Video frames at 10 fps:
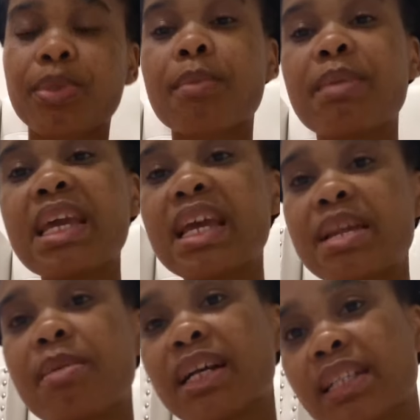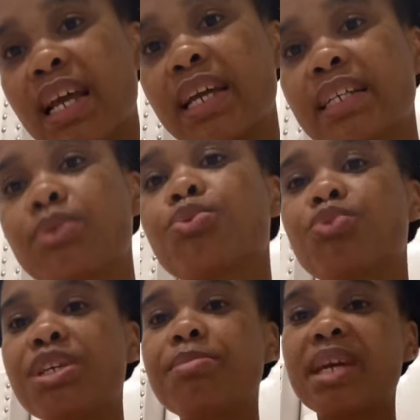Me and my client,
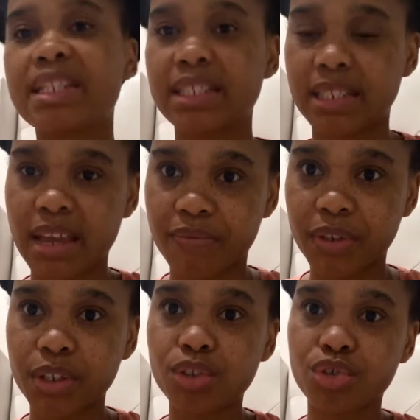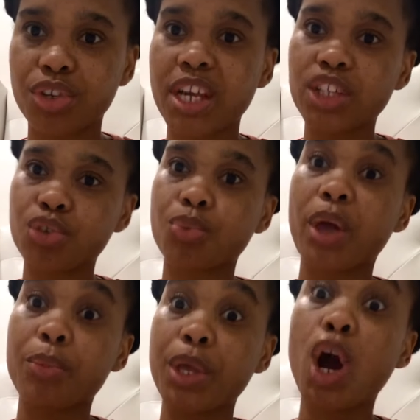we made this effort to get to
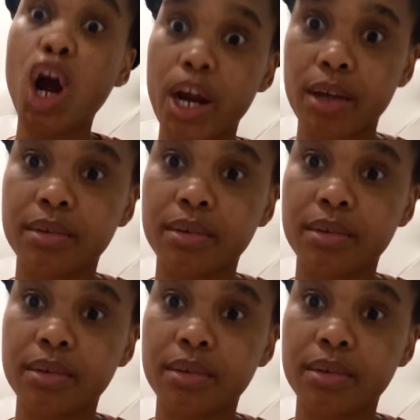where we are.